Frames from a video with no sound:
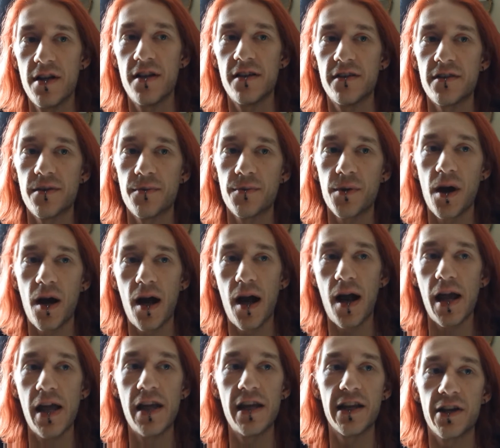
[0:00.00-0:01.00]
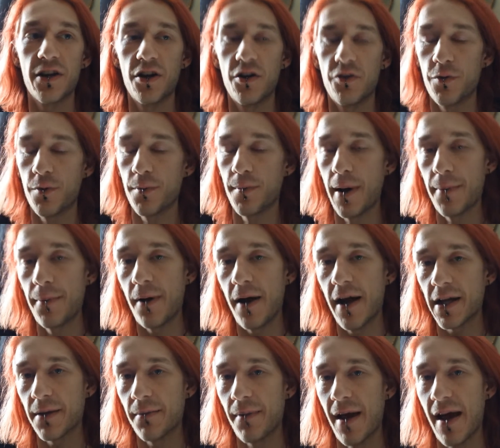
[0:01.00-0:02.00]
some guy nicking off with my
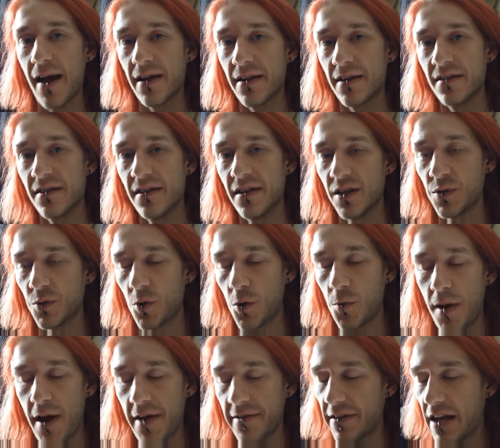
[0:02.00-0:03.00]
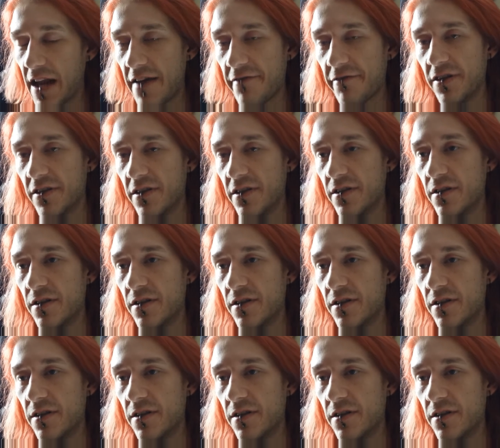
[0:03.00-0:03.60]
bike about 11:15